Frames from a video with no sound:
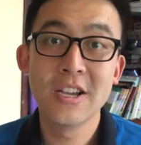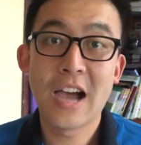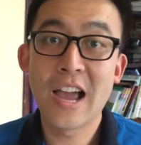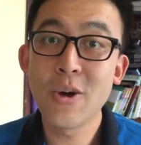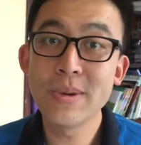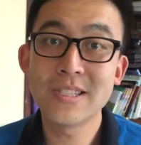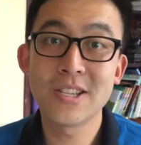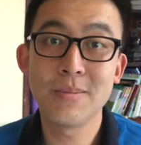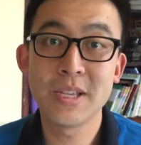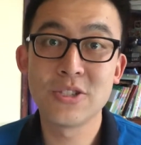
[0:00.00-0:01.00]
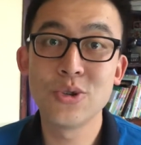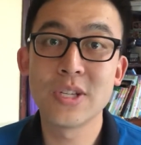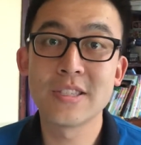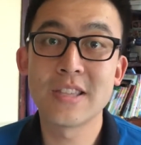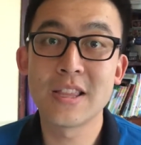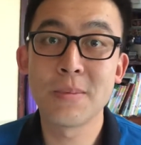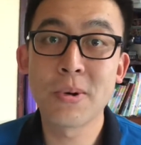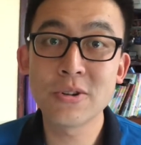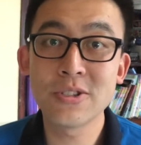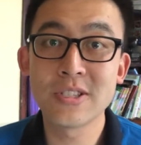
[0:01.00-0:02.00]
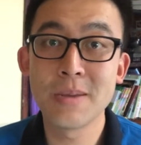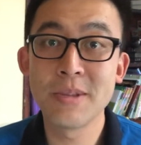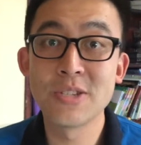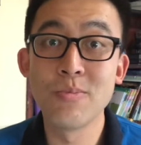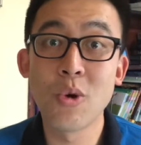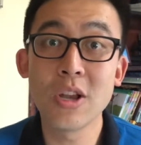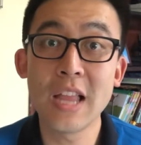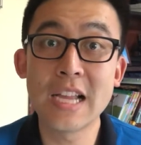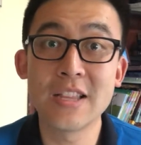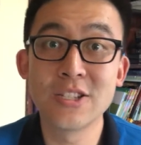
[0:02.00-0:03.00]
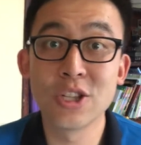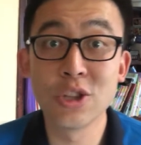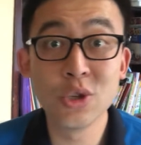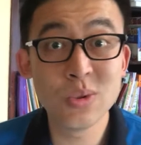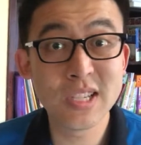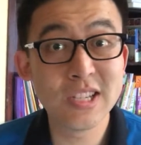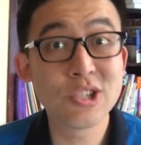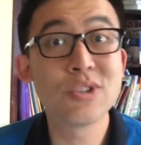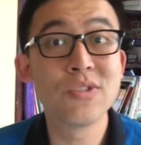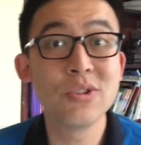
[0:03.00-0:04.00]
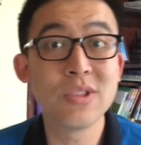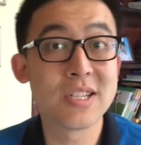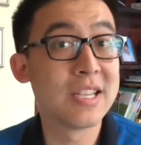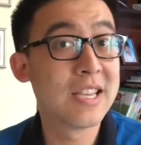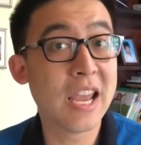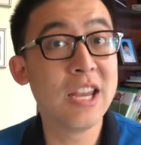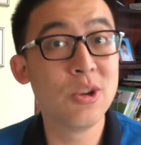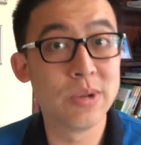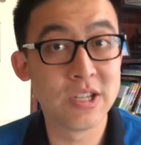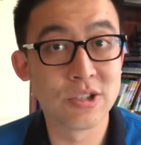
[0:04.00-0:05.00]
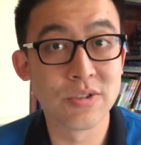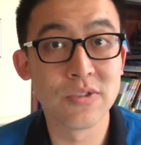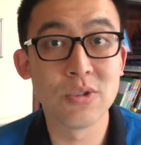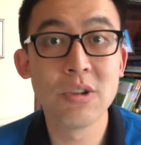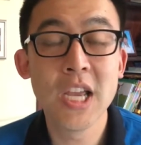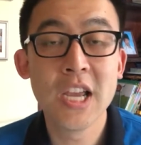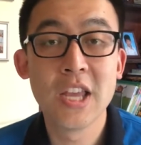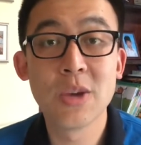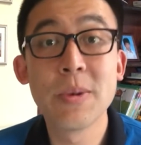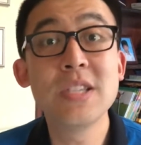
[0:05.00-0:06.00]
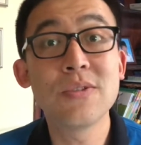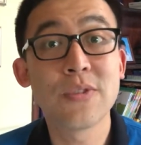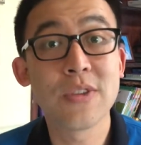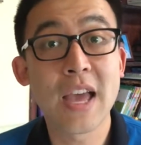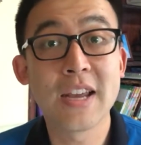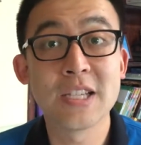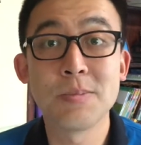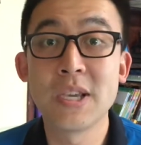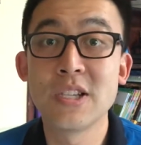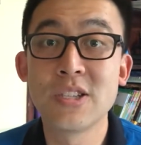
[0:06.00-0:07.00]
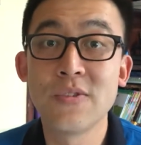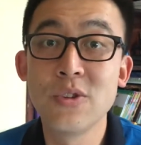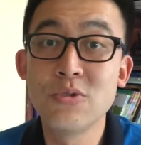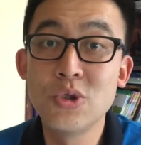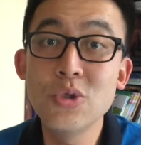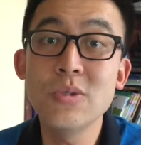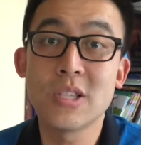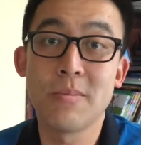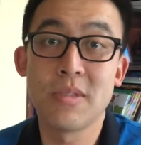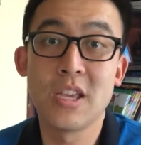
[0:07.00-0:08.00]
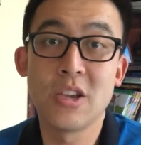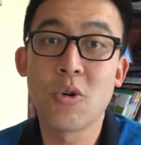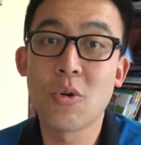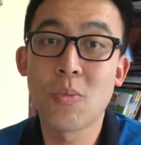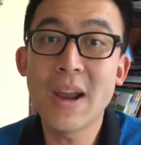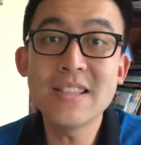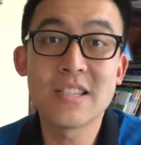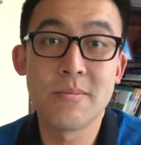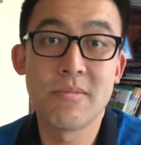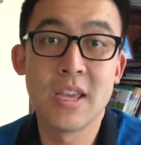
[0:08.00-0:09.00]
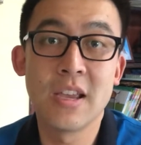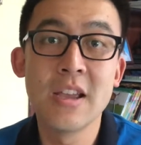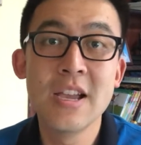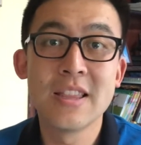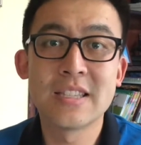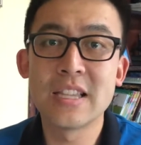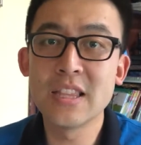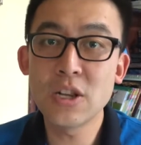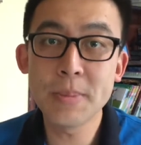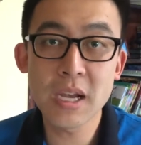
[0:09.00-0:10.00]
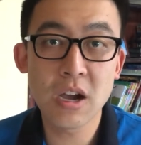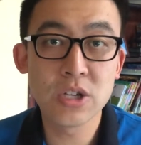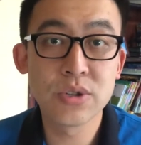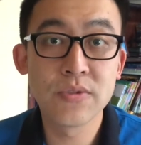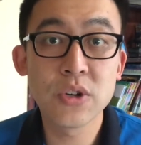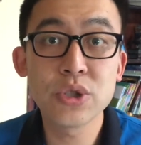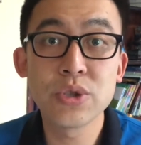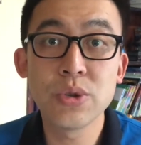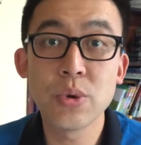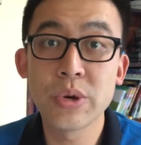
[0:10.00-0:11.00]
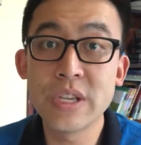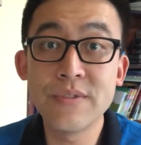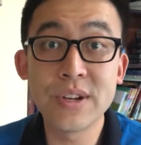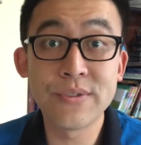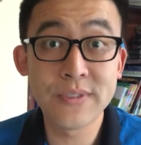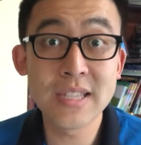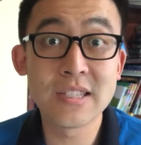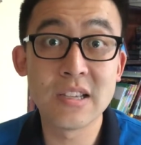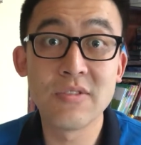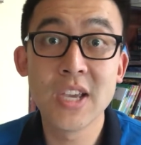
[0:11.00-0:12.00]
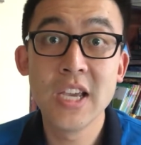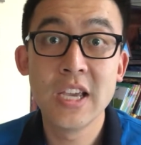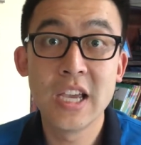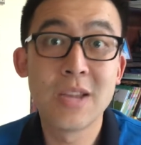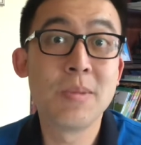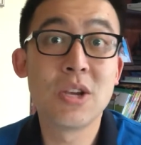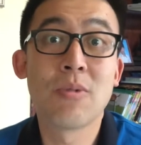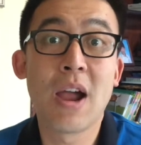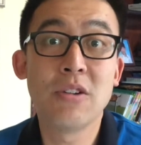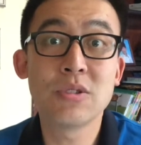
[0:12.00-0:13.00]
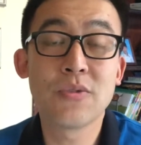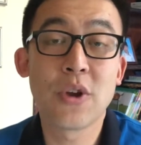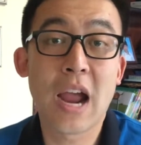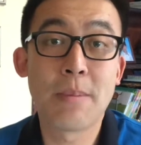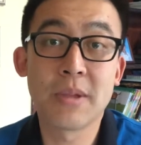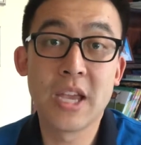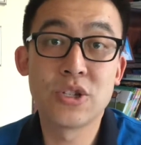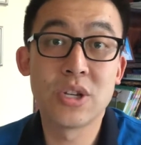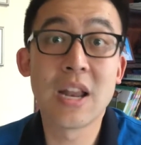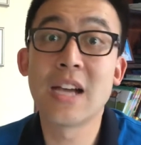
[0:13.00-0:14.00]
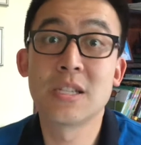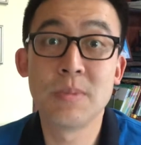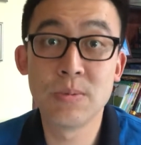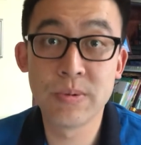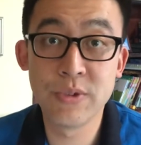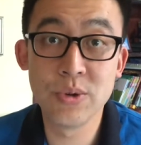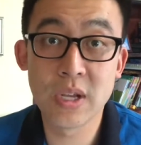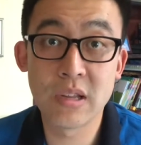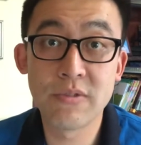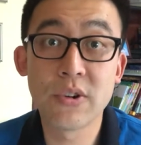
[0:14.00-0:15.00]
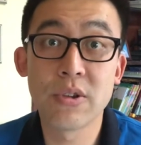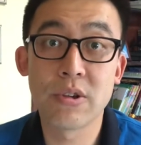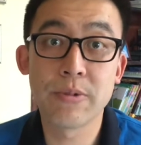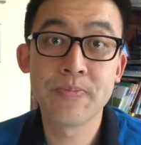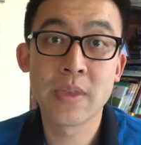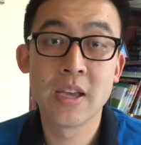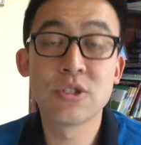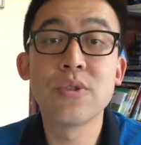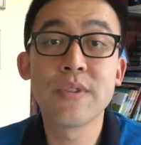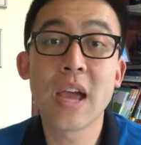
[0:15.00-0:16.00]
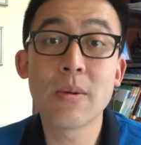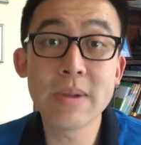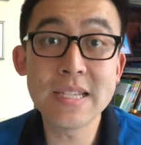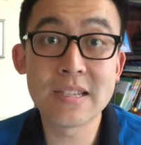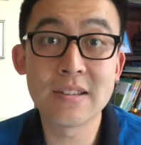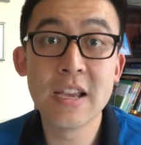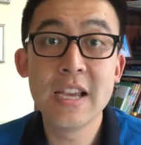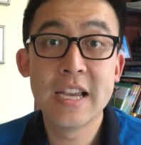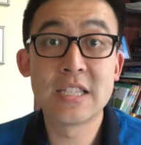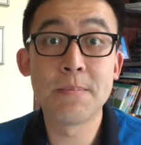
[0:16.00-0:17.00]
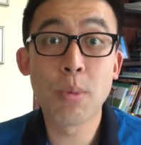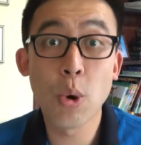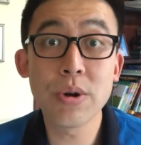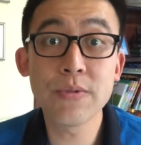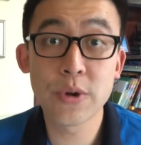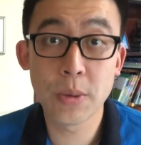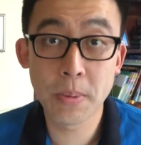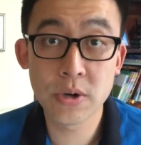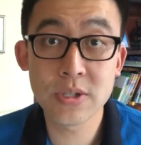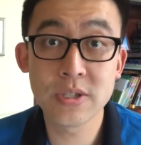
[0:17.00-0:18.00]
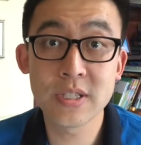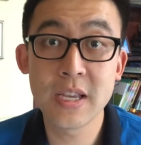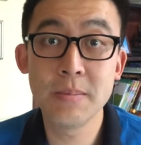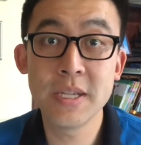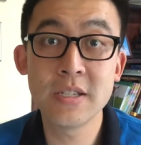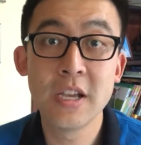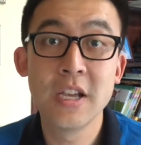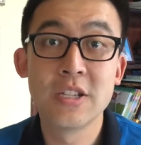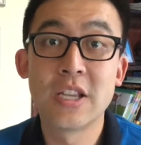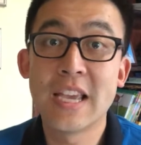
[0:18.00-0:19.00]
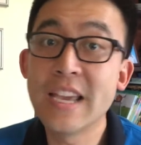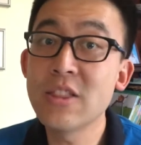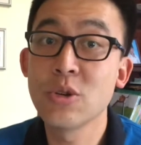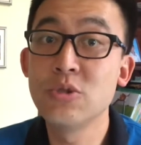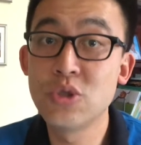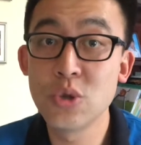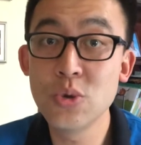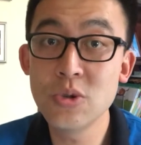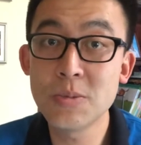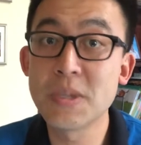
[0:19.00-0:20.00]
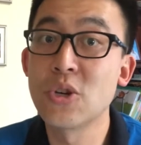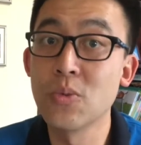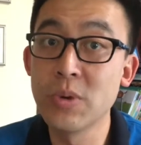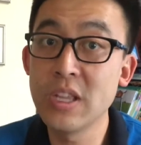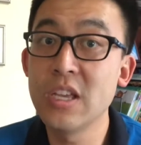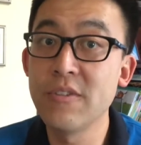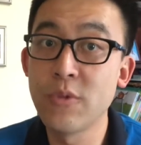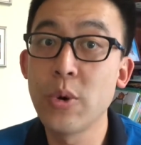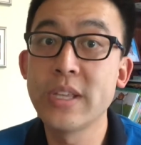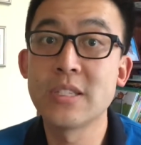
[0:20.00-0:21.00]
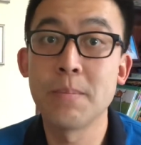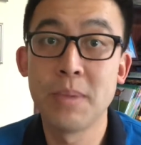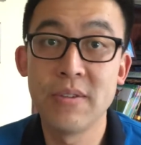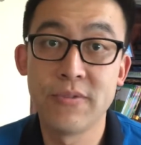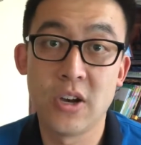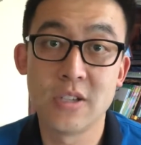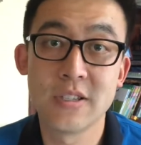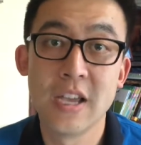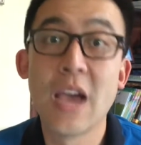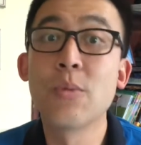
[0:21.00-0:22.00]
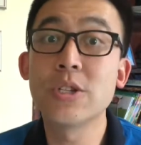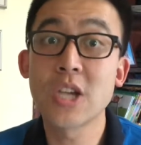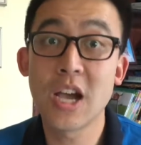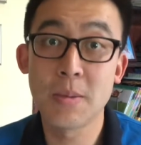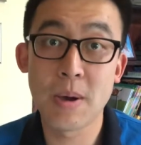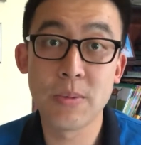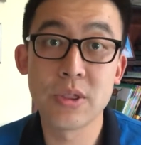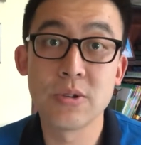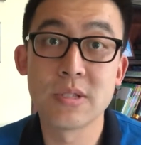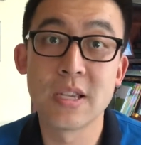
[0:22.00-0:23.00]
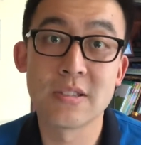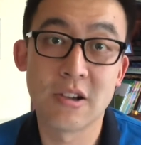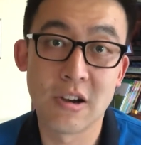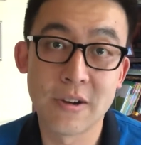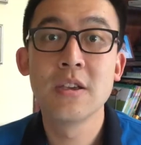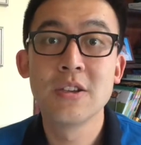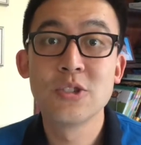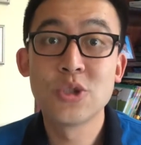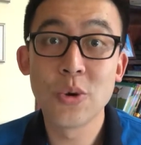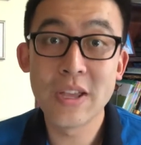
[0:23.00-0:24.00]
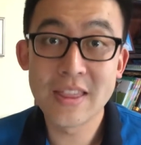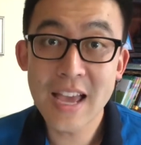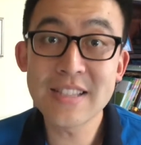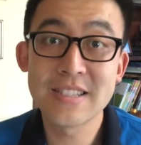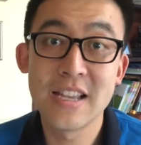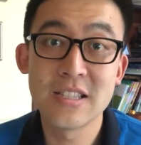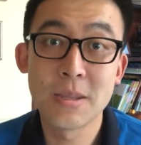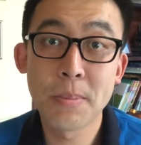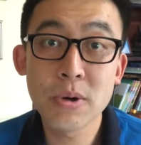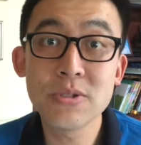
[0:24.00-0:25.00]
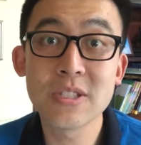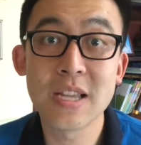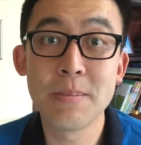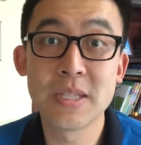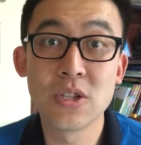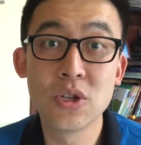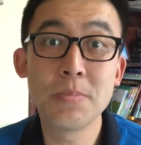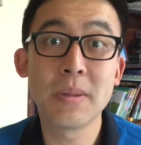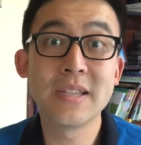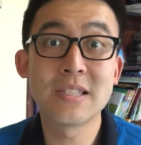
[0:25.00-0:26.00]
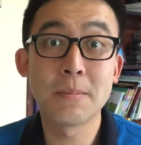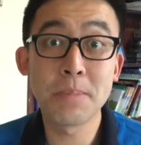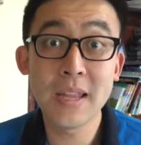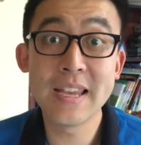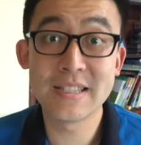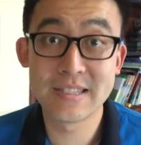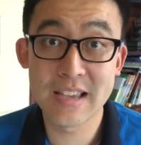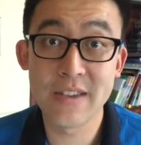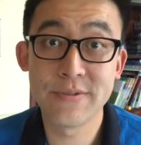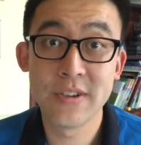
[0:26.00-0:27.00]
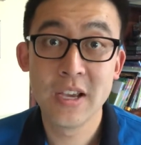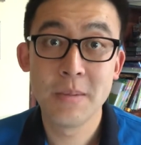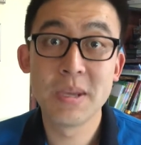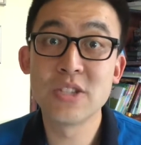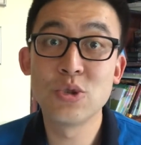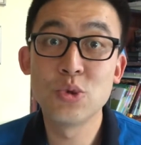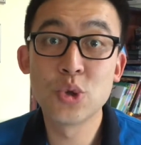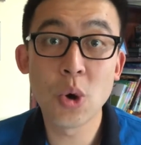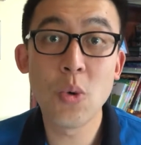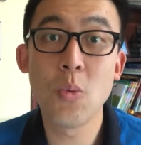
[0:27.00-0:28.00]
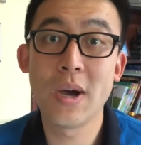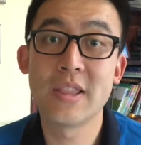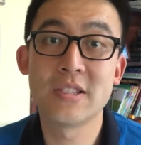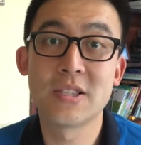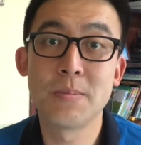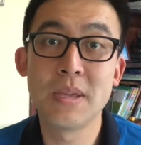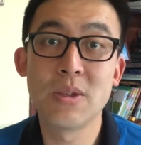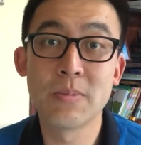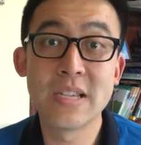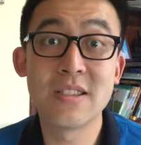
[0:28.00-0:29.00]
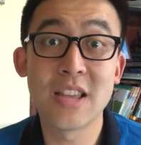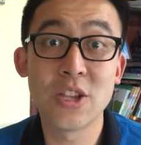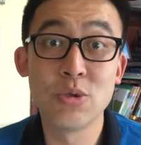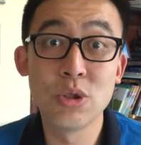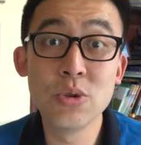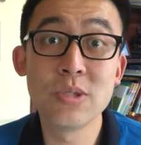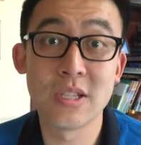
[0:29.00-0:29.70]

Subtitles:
I always tell my students that the personal statement is more likely to lose an interview than to gain you an interview. And the reason for that is because if you do something or write something that's a little bit controversial or even offensive, it can be grounds for your application not to be reviewed any further. And so for that reason, it's important for your personal statement to hit those do's, but to really avoid some pitfalls. And we'll talk about what those things are. So in that sense, the personal statement's a good place to play it safe, because you don't want this to be the reason that you lose an